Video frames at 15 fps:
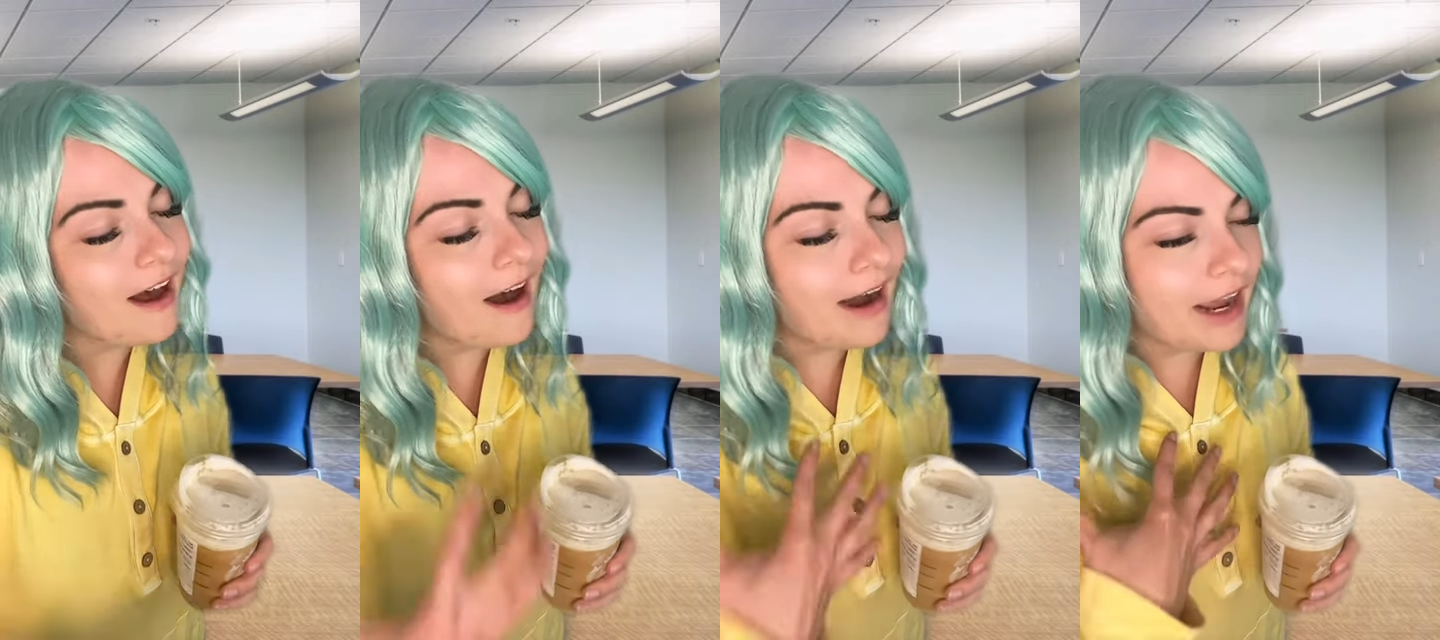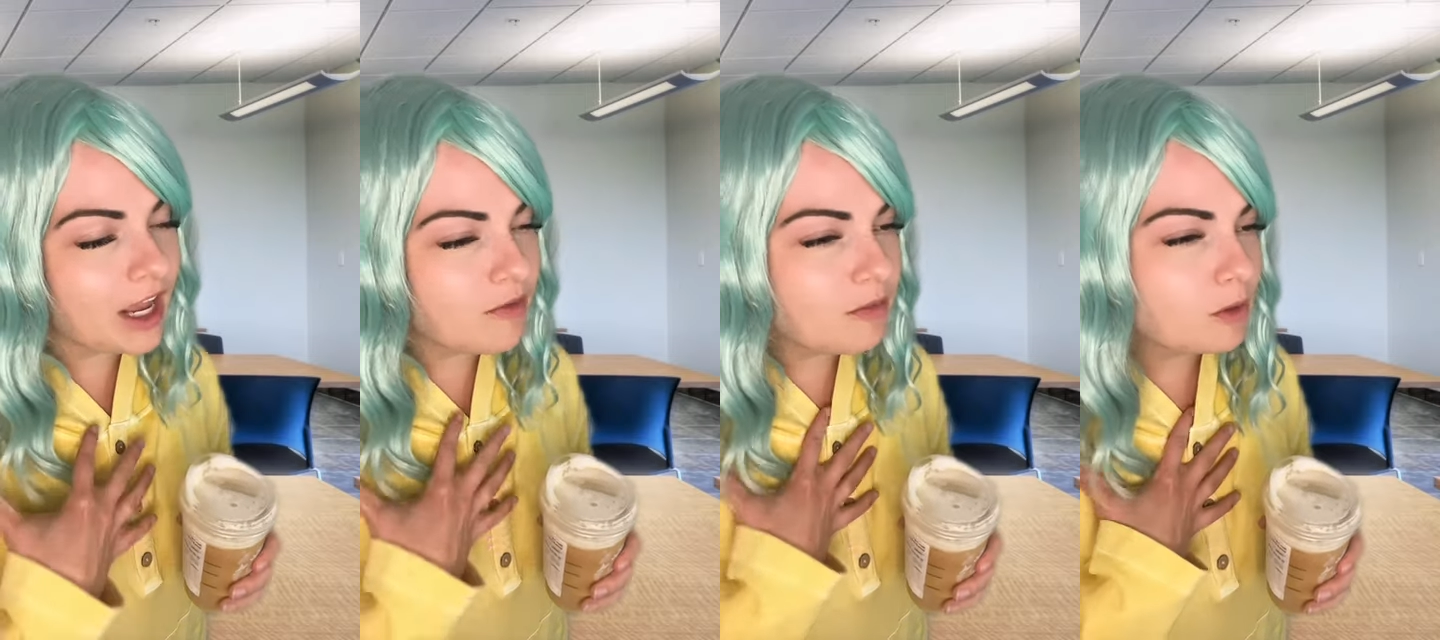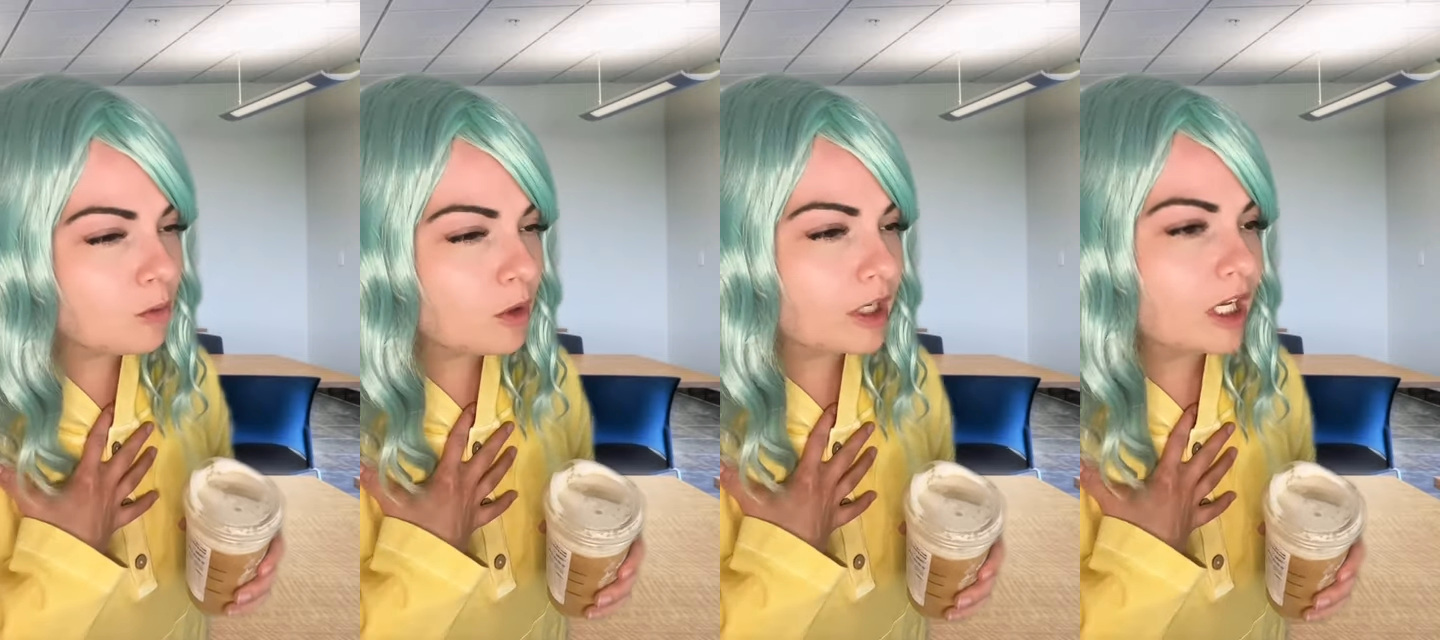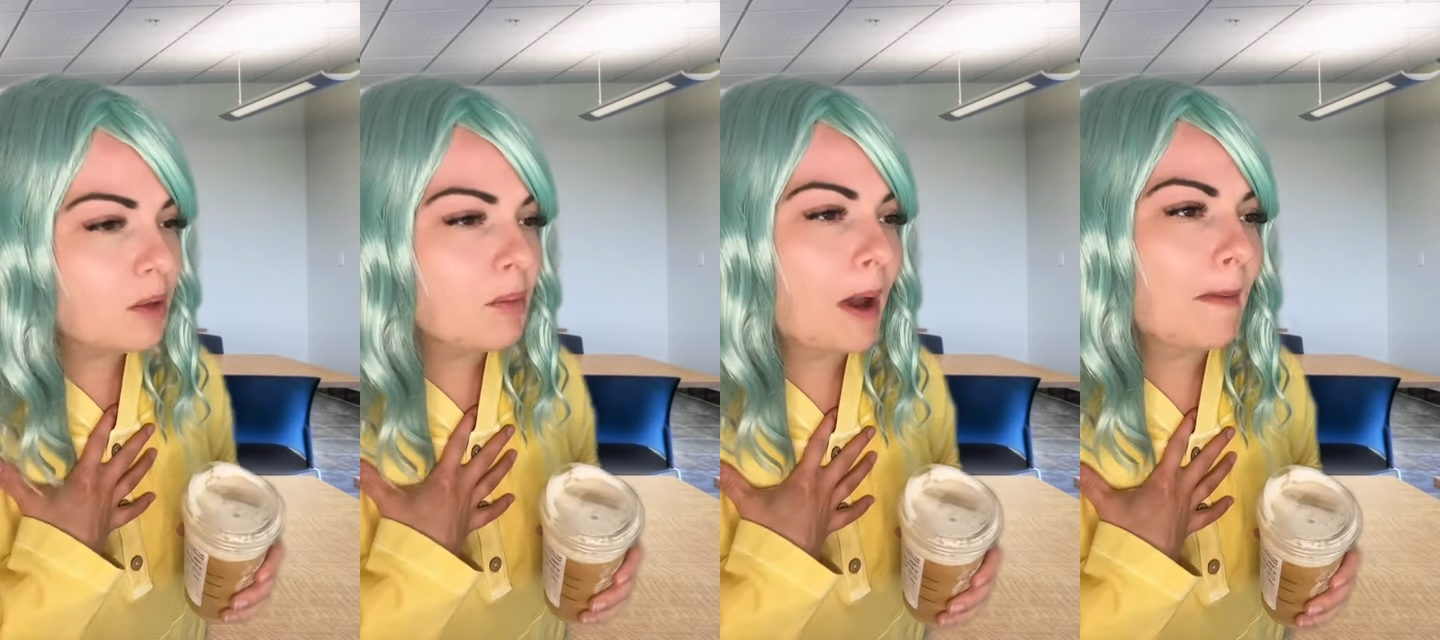I have been
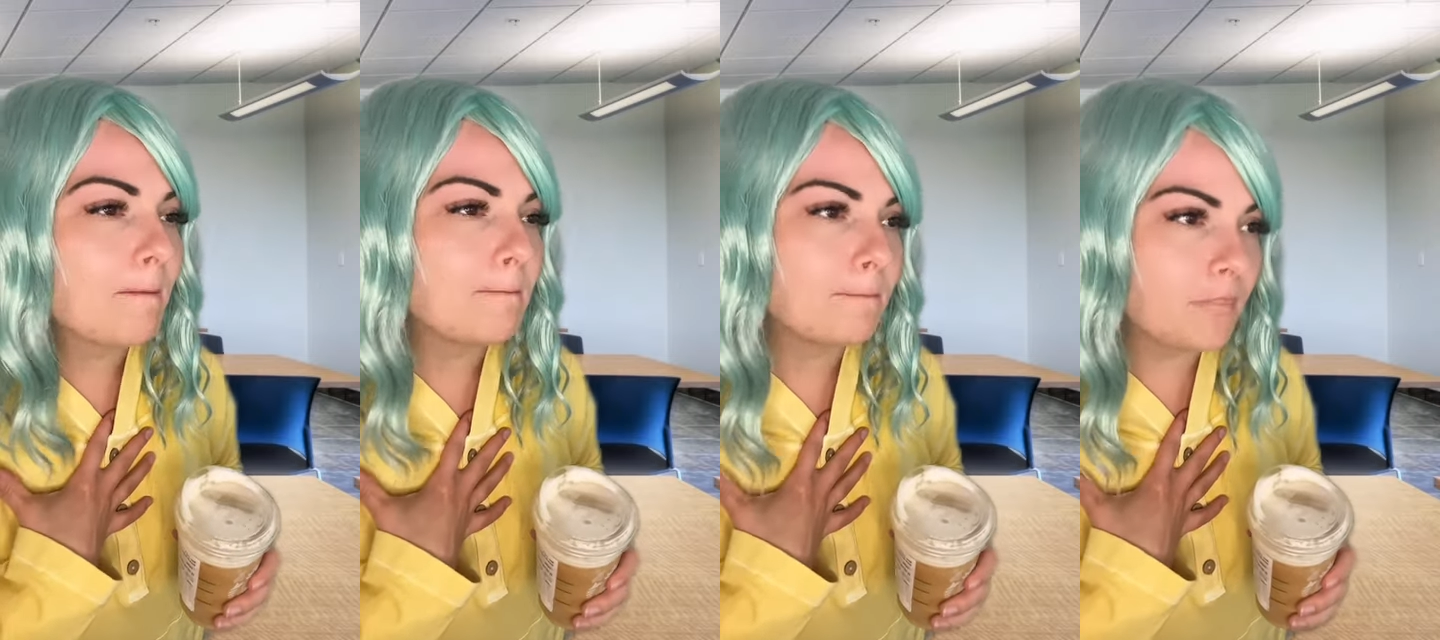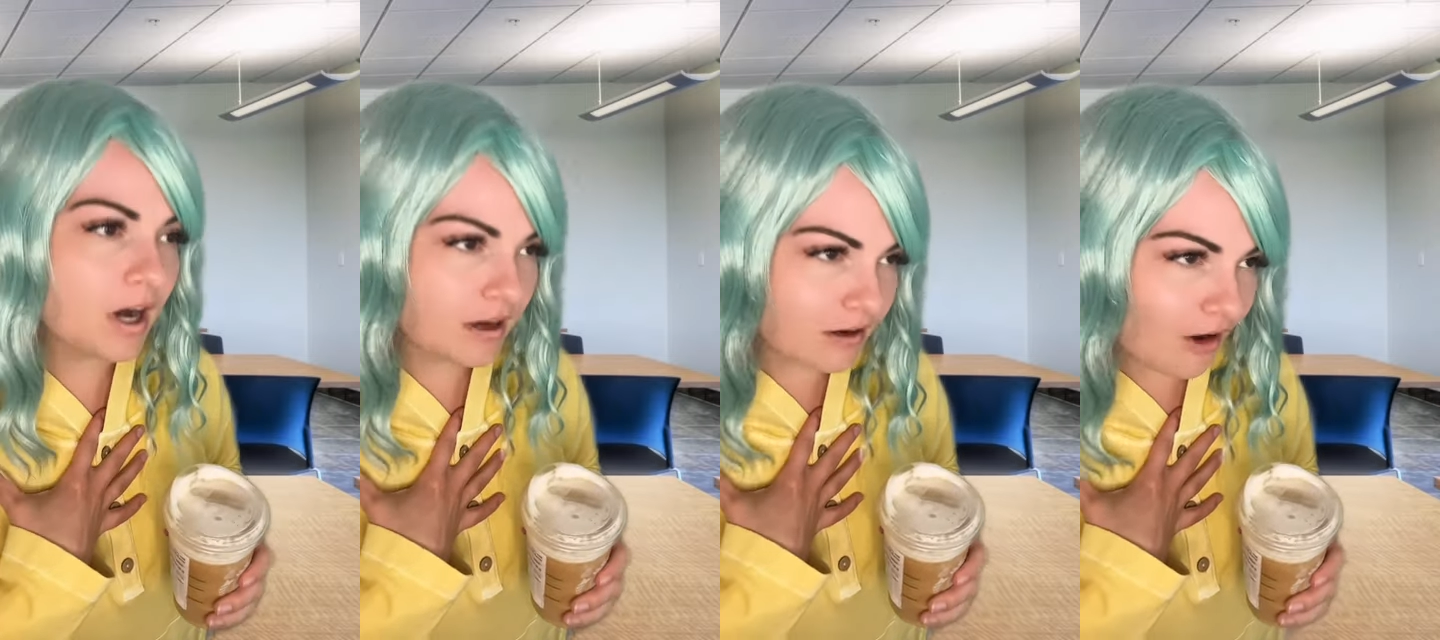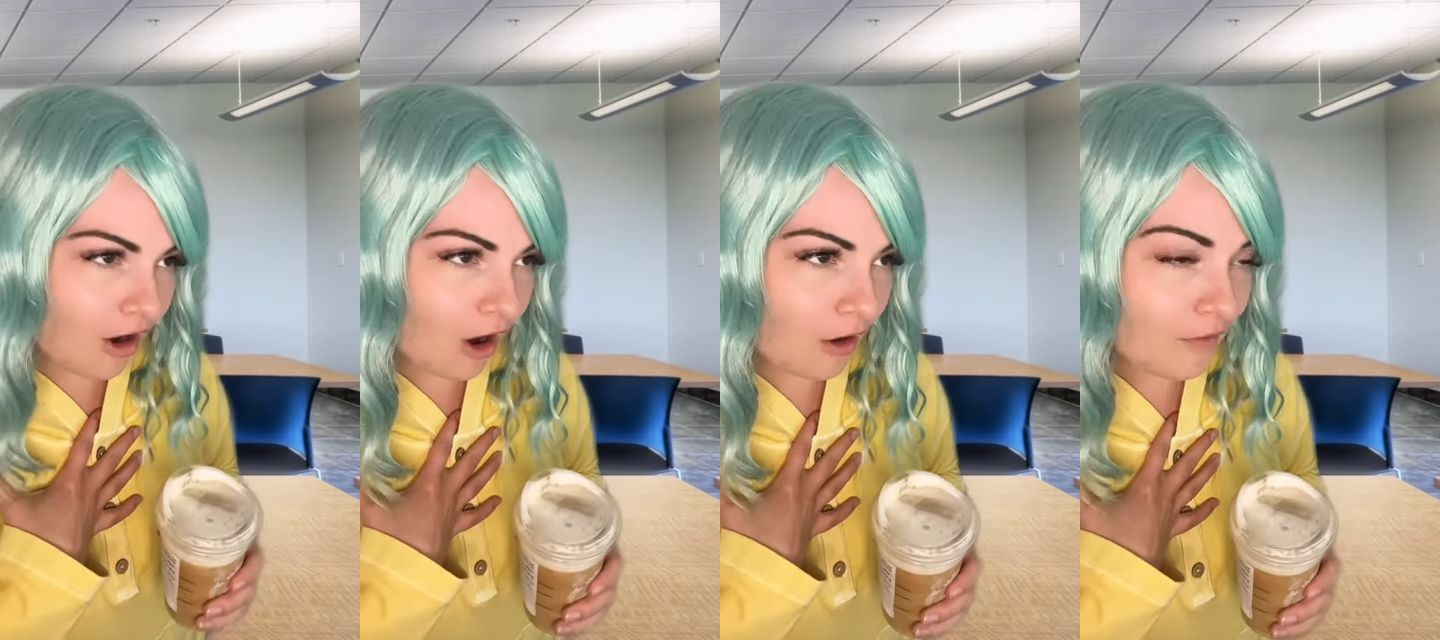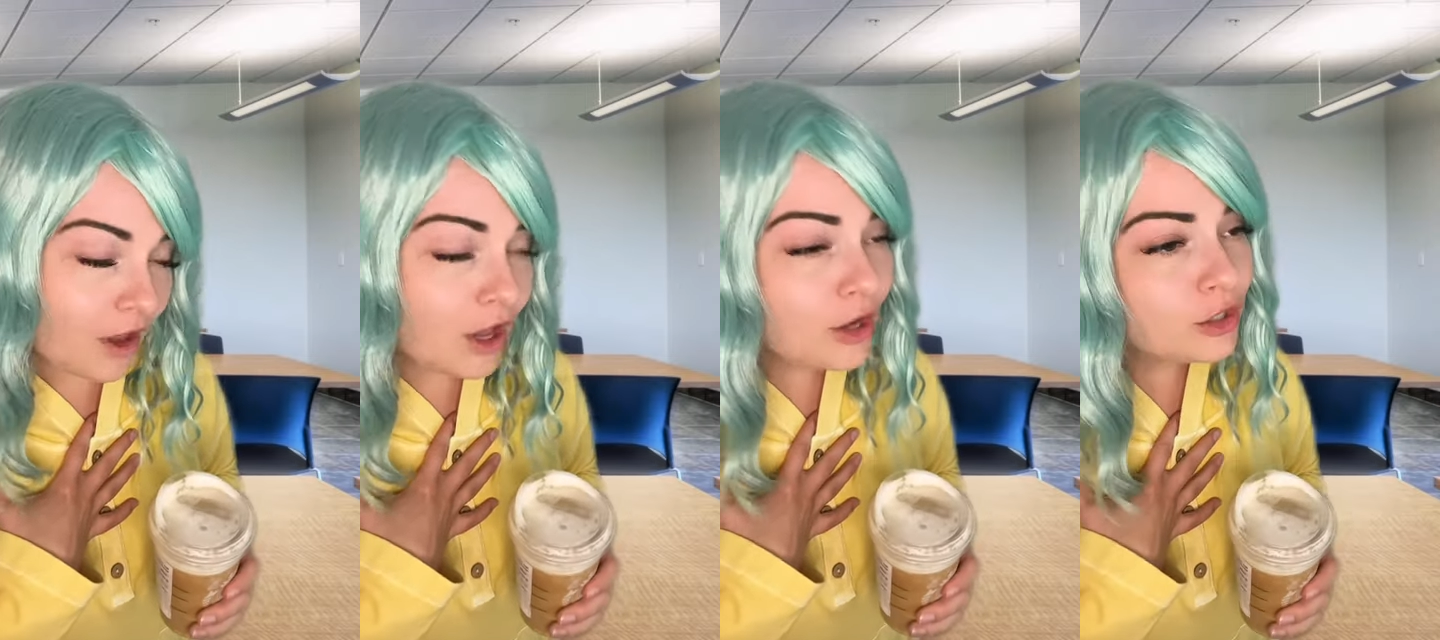working my butt off